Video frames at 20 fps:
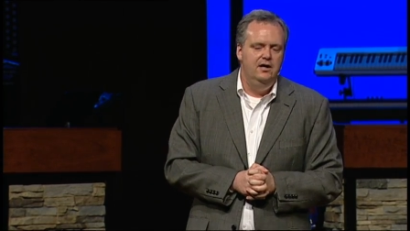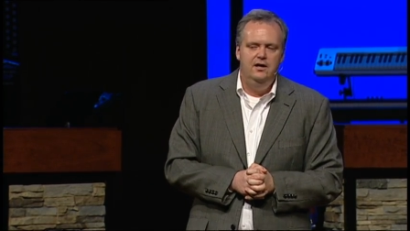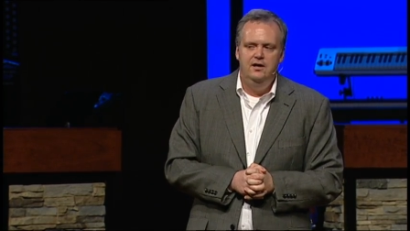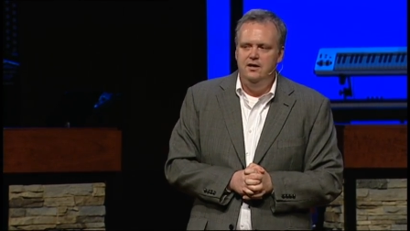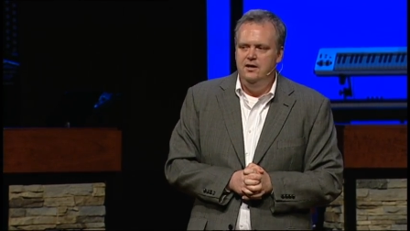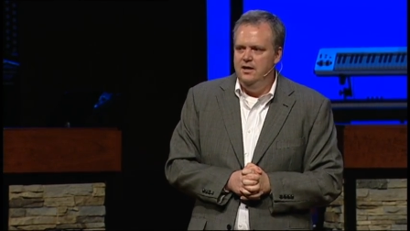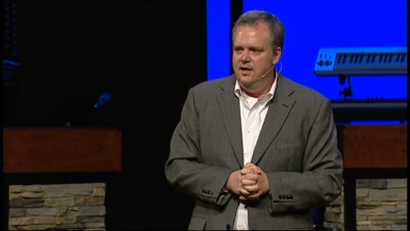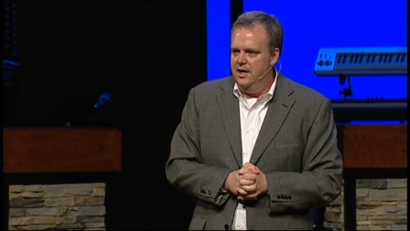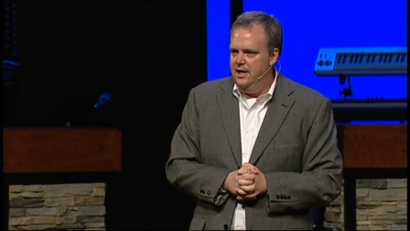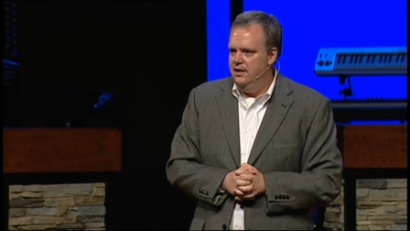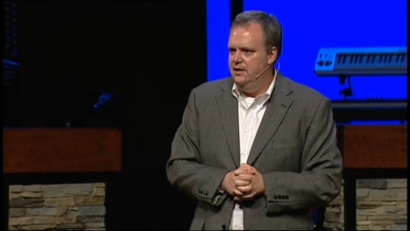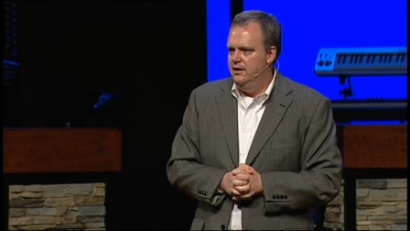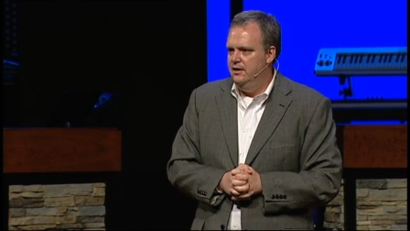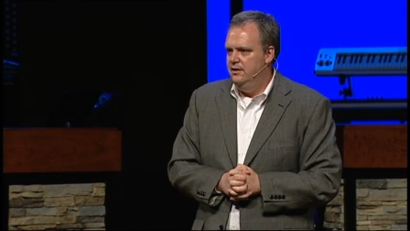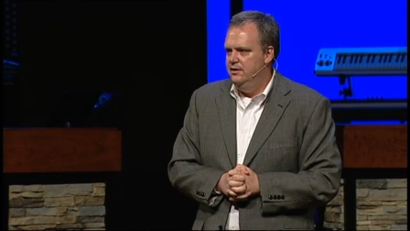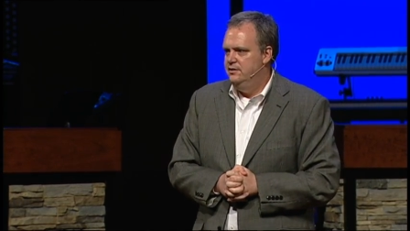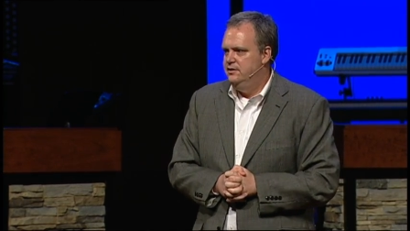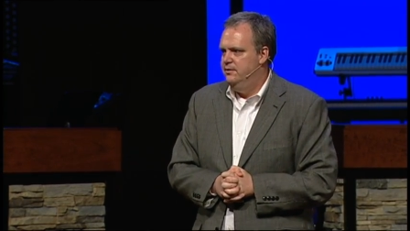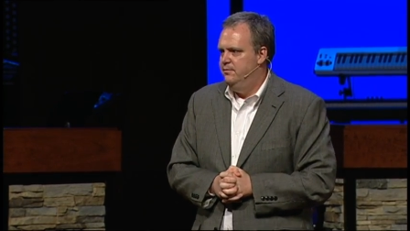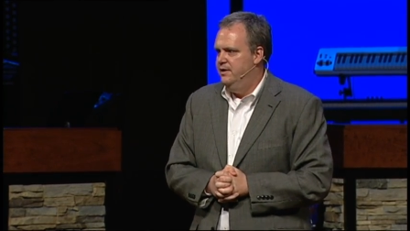
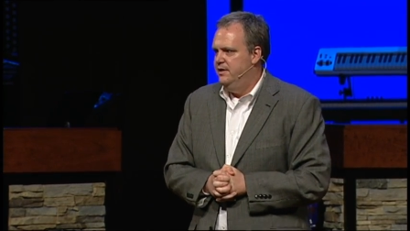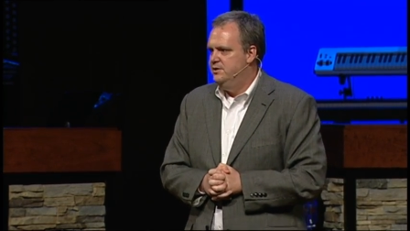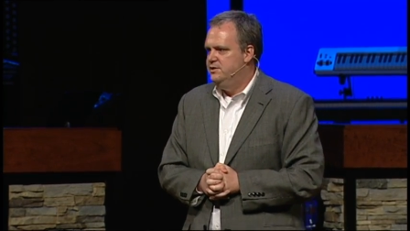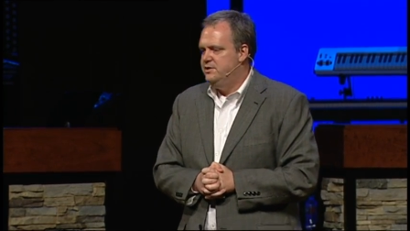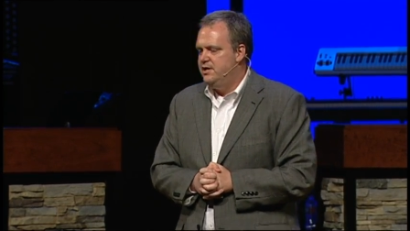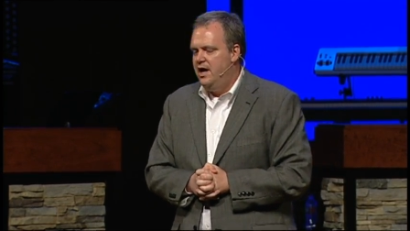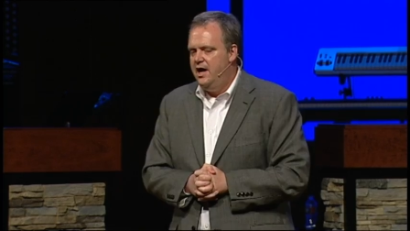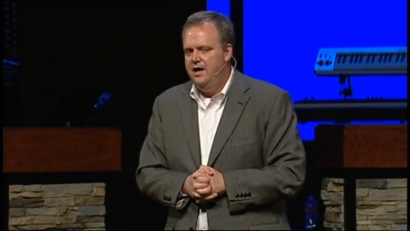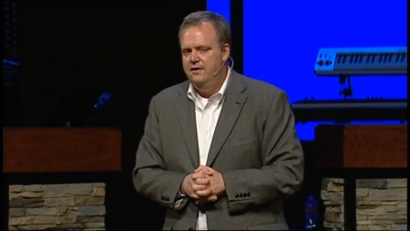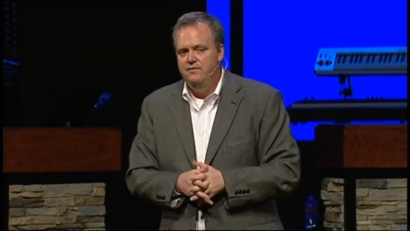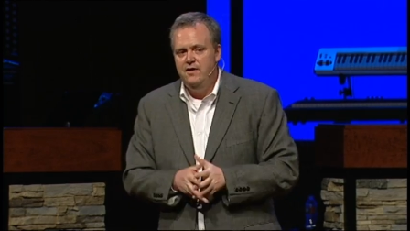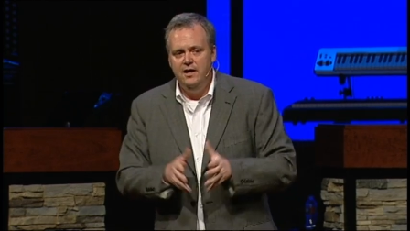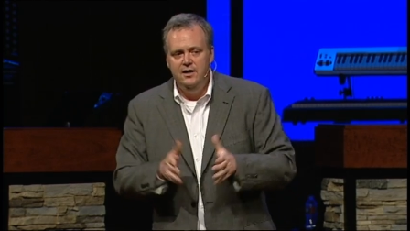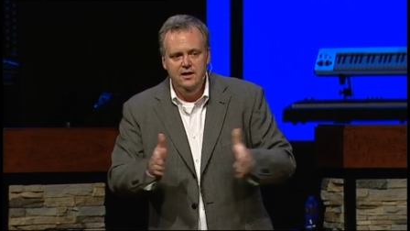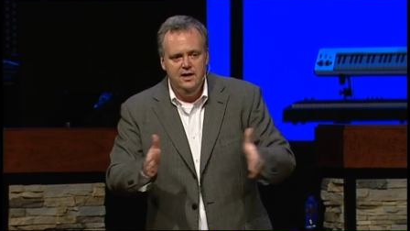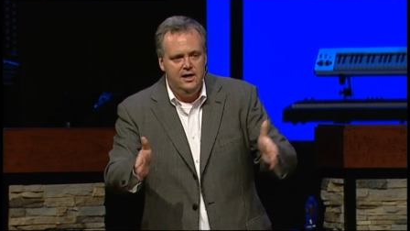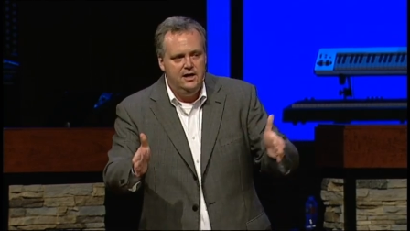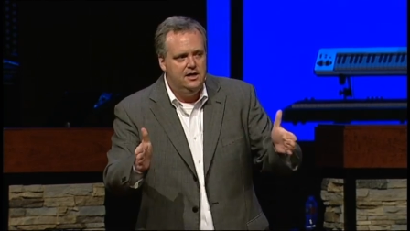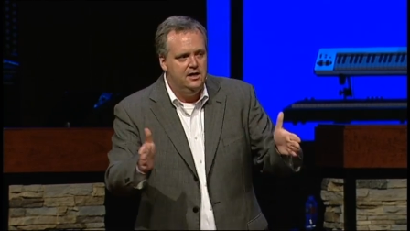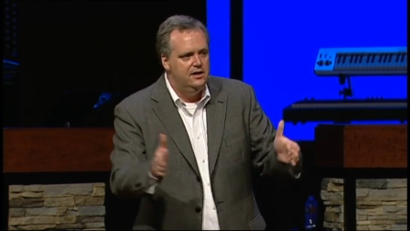needed to be saved, they
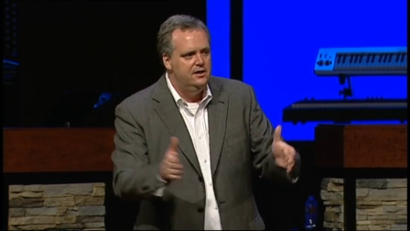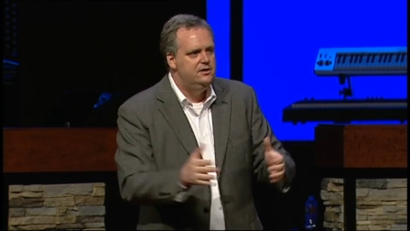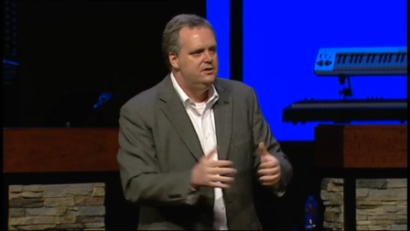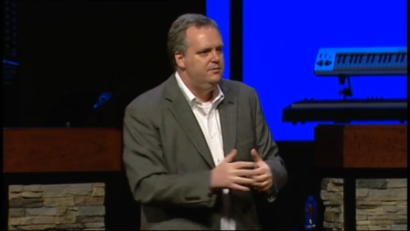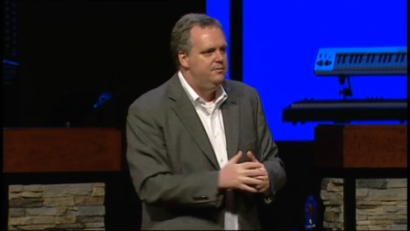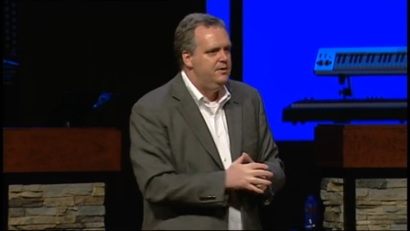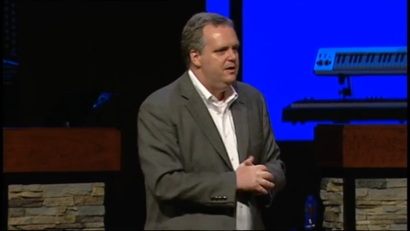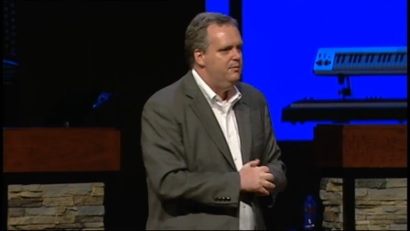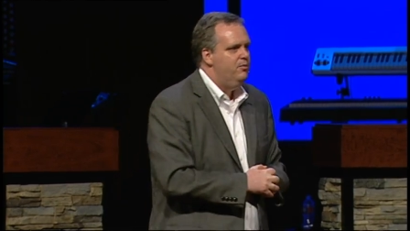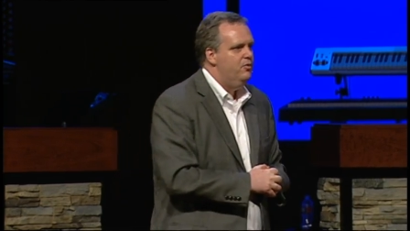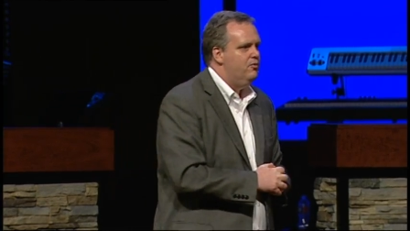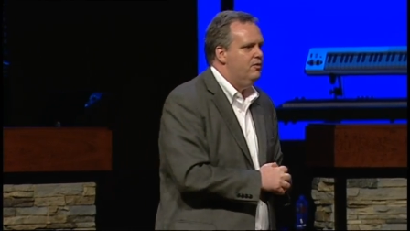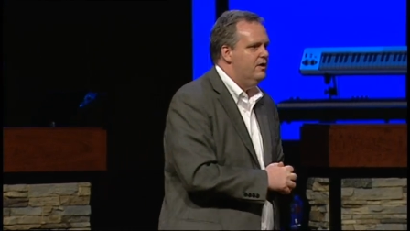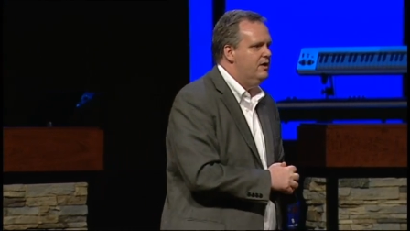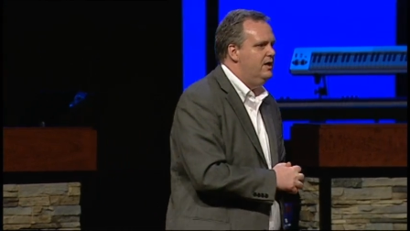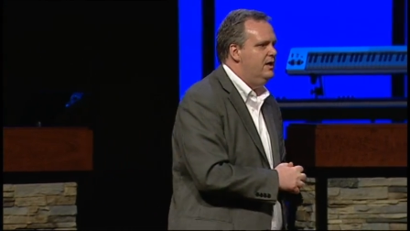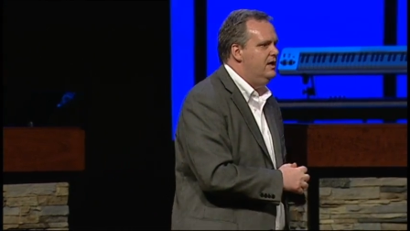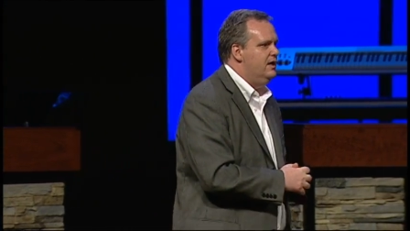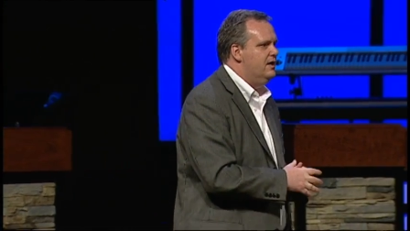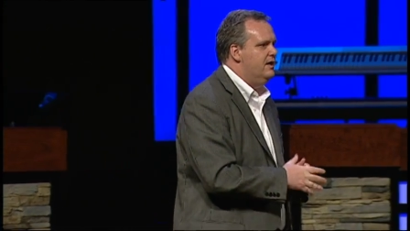needed to be born
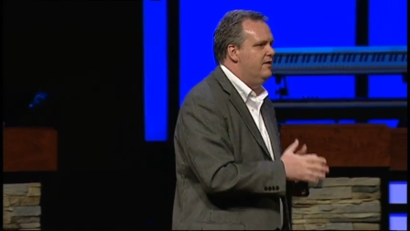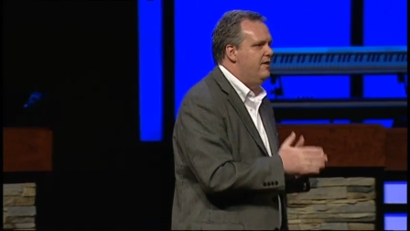again.